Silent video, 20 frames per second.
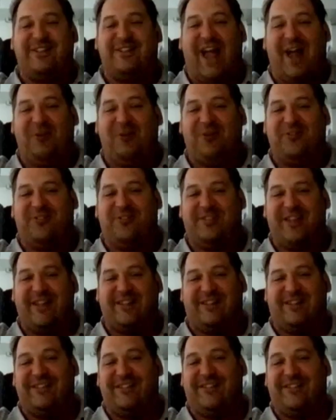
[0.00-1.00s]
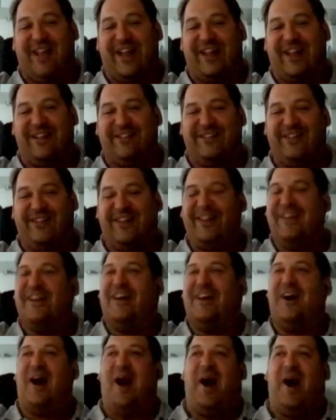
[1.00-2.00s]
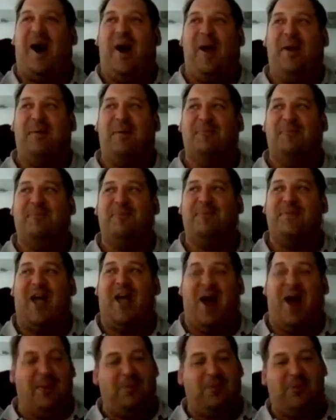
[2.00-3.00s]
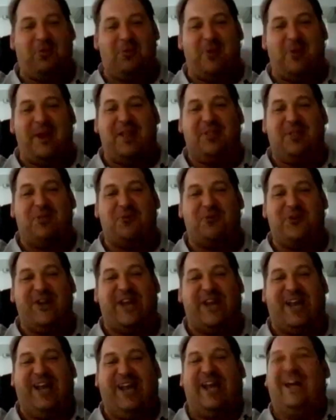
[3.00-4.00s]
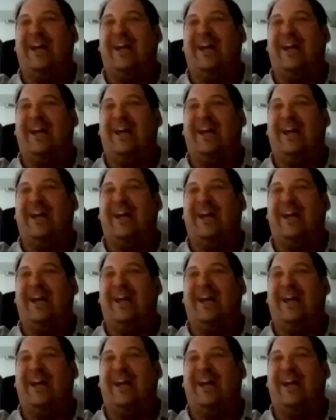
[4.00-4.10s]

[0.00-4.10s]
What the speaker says: down on 6 and 6. I'm 3 and 3.